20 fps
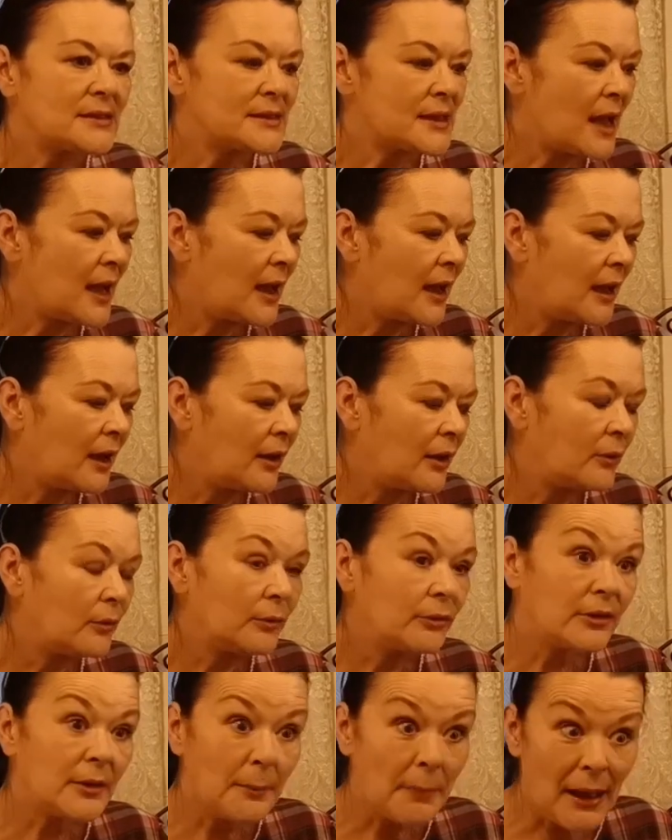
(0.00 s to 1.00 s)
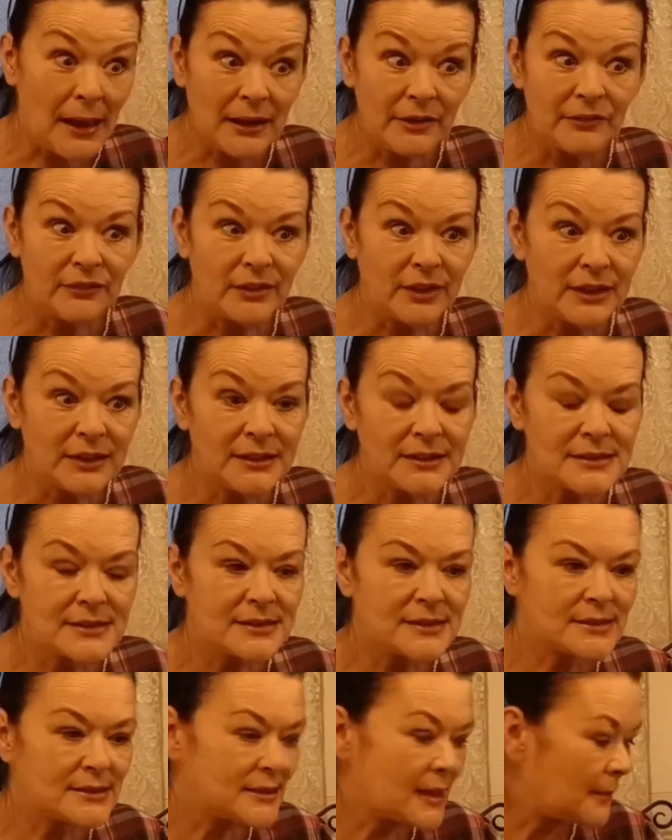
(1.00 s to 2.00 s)
So the benefits,
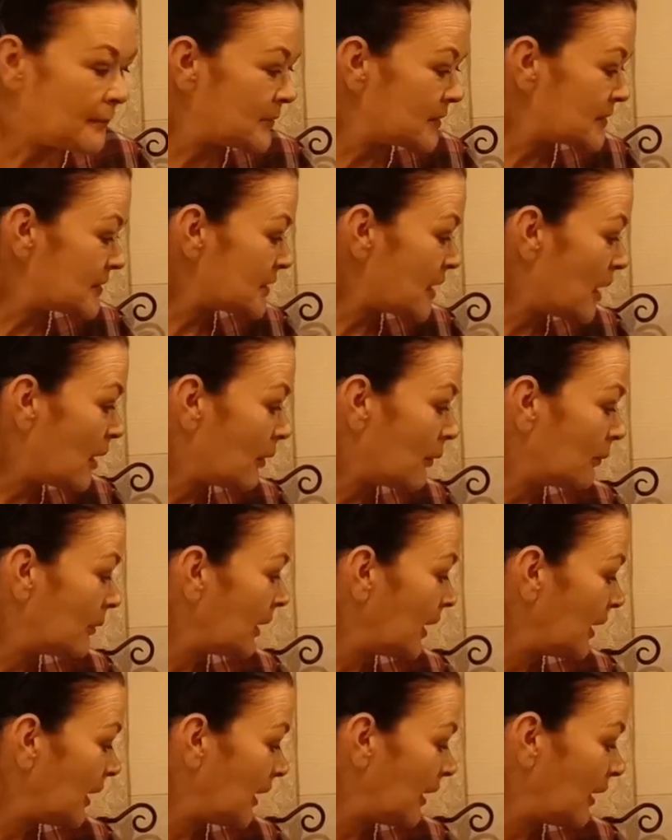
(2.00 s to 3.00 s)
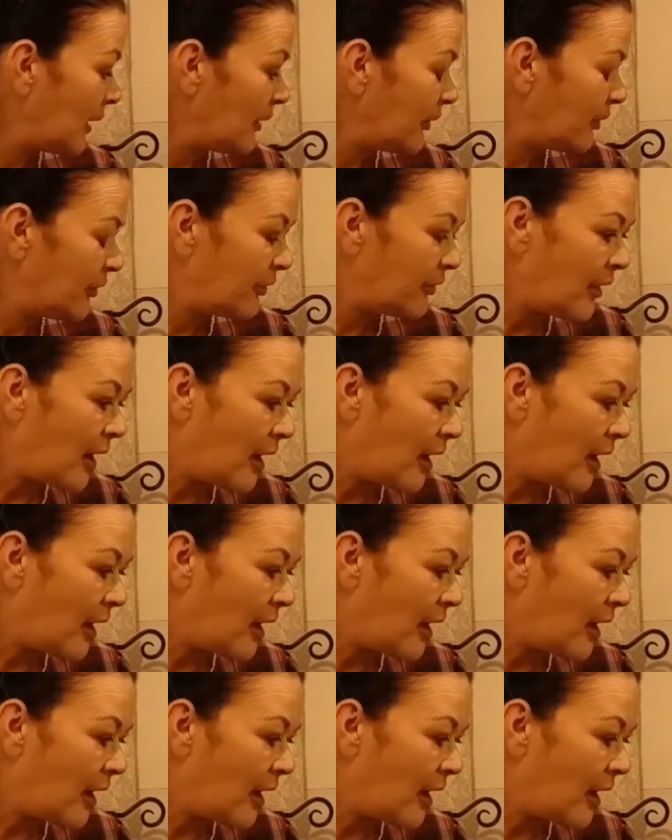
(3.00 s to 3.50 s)
let me start with